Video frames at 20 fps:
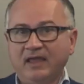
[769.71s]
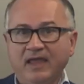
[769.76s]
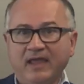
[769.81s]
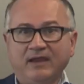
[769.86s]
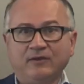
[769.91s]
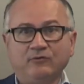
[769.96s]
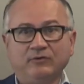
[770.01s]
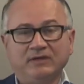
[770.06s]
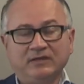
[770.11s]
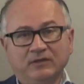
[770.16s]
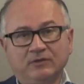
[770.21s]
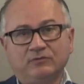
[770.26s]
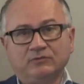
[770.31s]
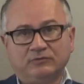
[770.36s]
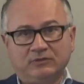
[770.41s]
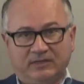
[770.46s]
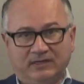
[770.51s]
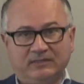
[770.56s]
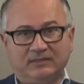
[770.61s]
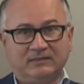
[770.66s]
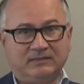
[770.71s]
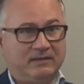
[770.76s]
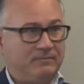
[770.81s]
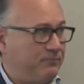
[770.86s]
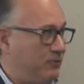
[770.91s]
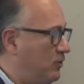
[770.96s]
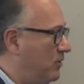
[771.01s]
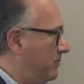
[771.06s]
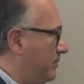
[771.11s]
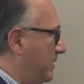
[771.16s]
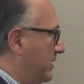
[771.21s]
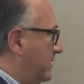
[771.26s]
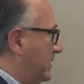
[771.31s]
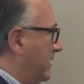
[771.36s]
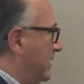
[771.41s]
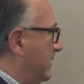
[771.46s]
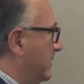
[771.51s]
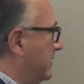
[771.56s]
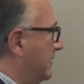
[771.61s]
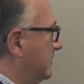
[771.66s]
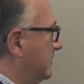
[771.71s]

and we need to treat it appropriately.